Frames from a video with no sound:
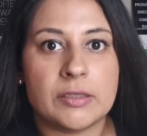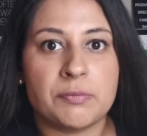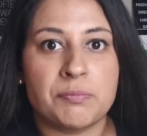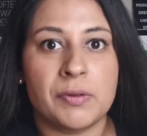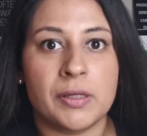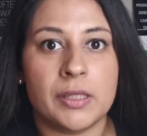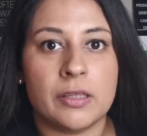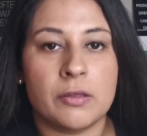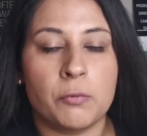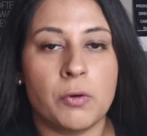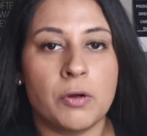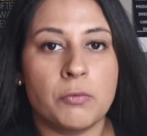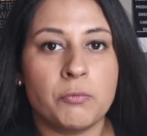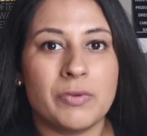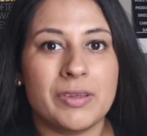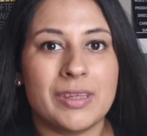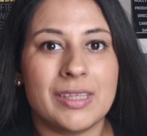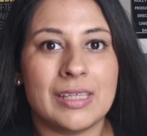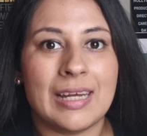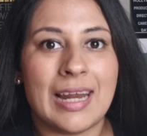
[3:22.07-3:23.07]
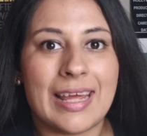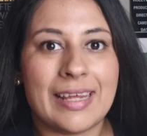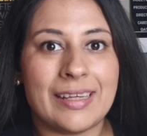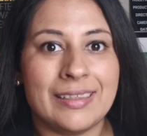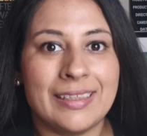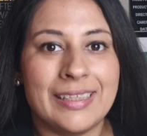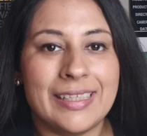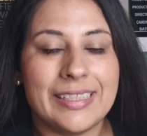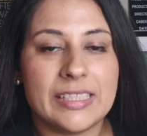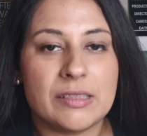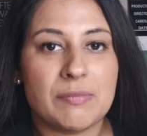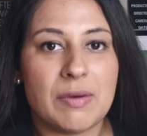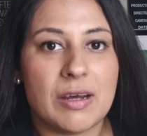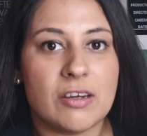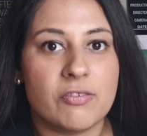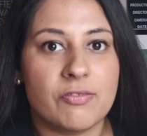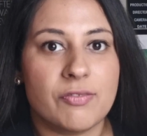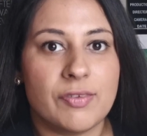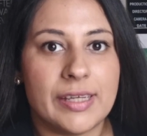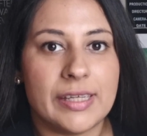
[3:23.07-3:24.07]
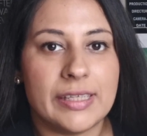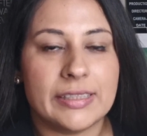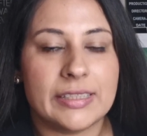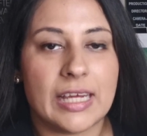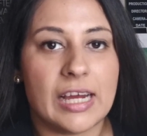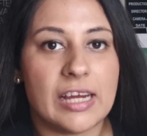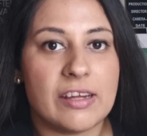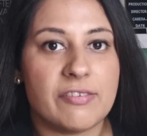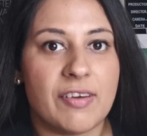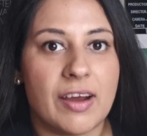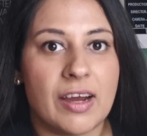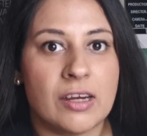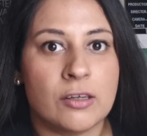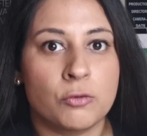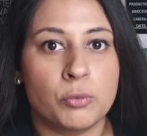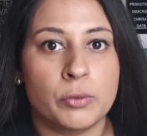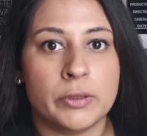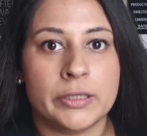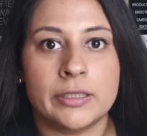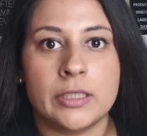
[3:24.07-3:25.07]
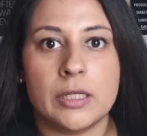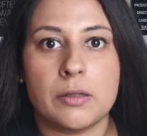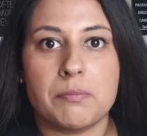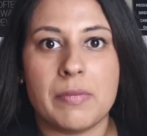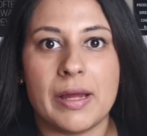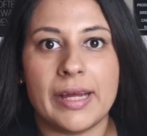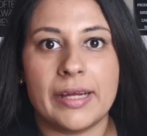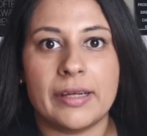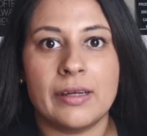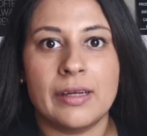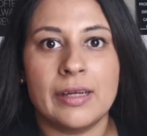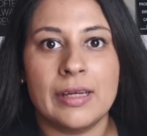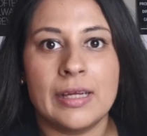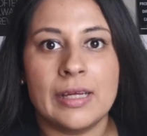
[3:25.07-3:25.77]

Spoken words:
but the one with the least amount of fees that I found was Nutmeg.